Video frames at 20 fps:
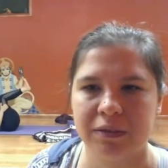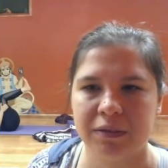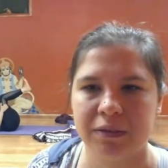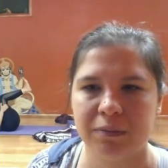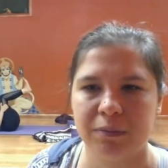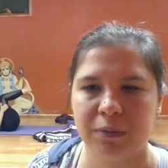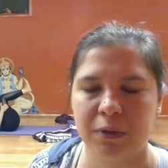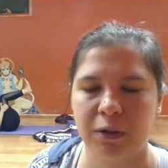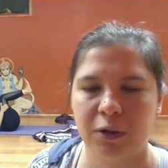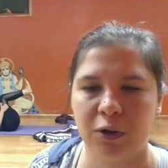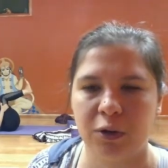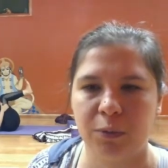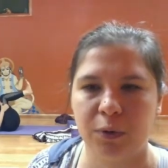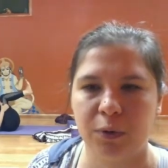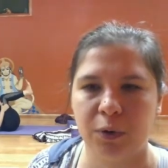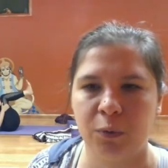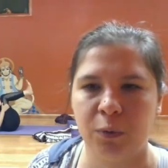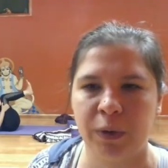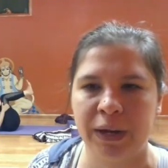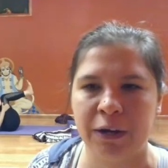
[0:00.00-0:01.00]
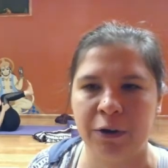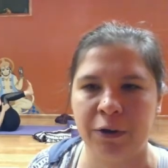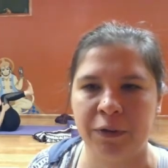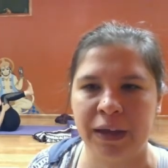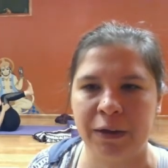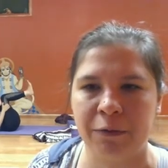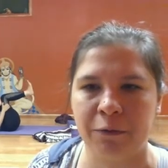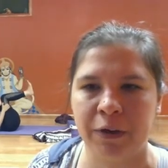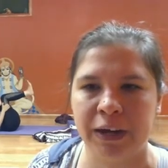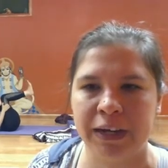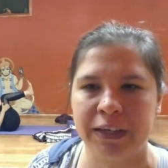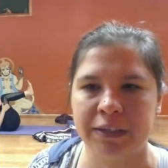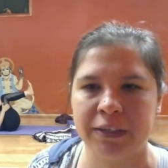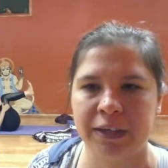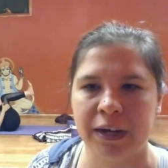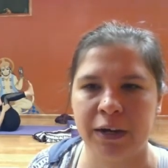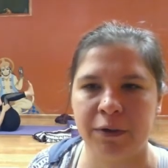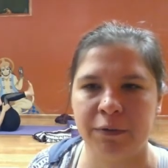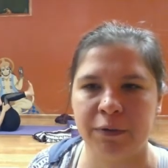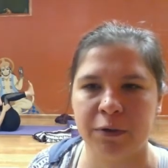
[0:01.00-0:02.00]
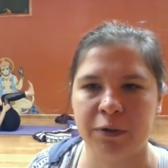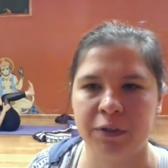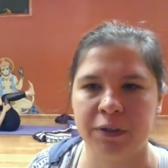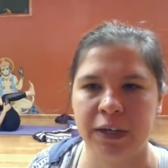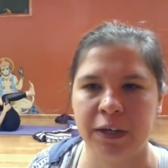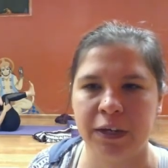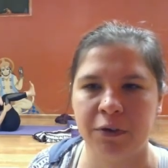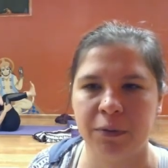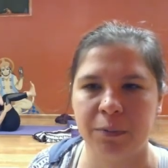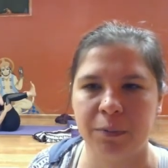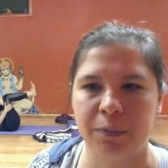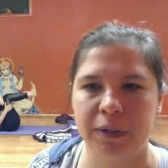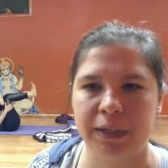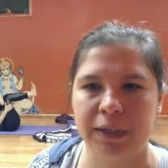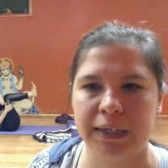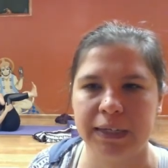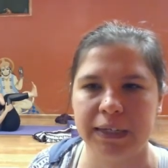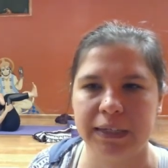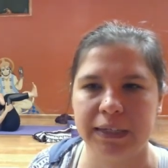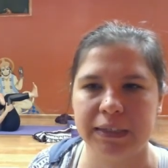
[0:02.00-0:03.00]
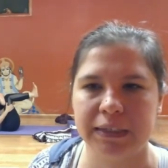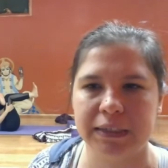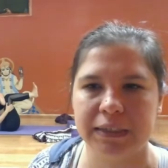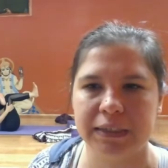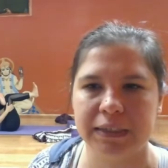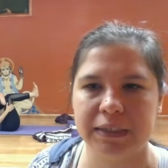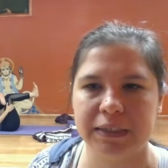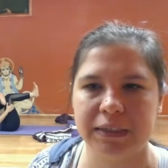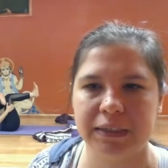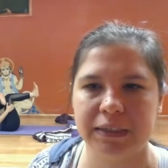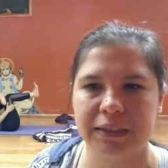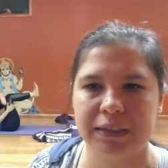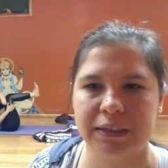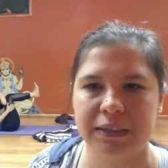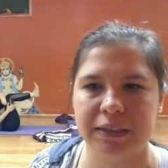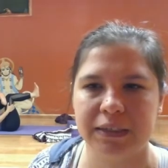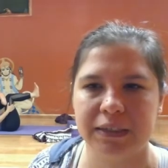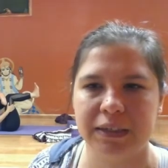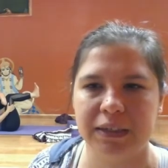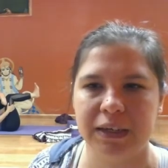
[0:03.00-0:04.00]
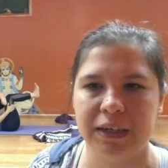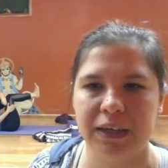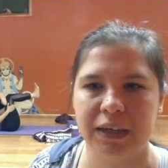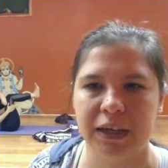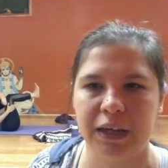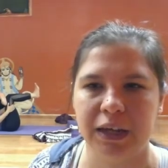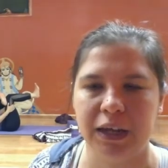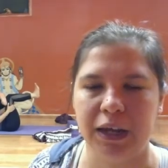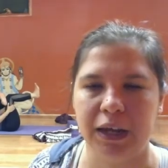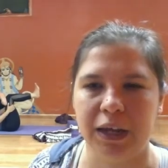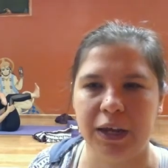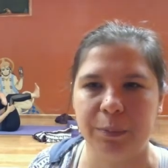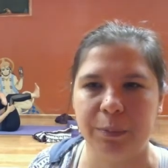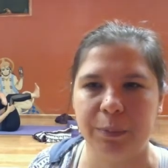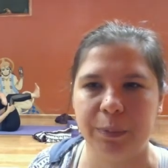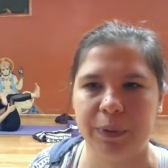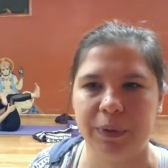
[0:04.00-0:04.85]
Put a little more weight on that right side of your sacrum, please. Yep.